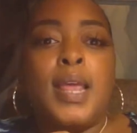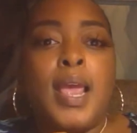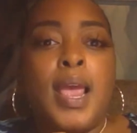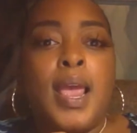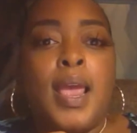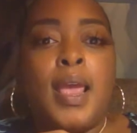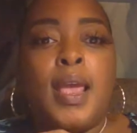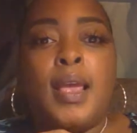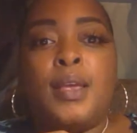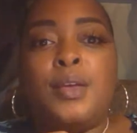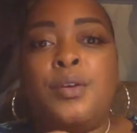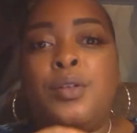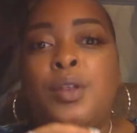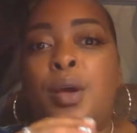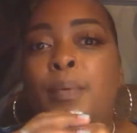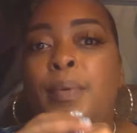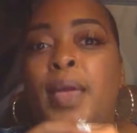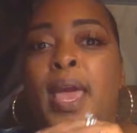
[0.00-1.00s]
it.
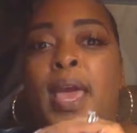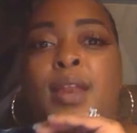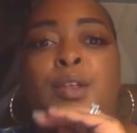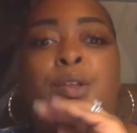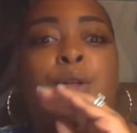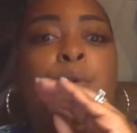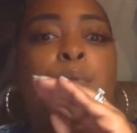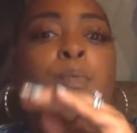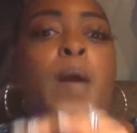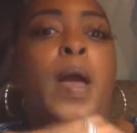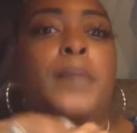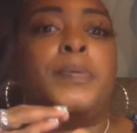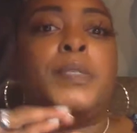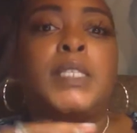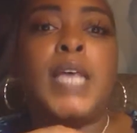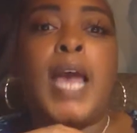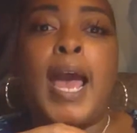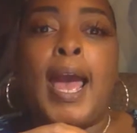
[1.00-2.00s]
We had a new
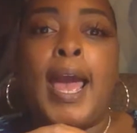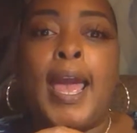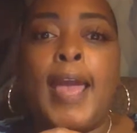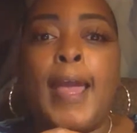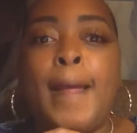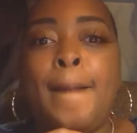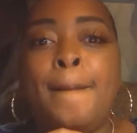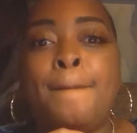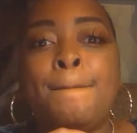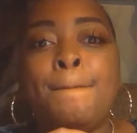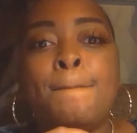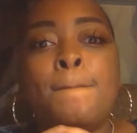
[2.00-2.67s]
website.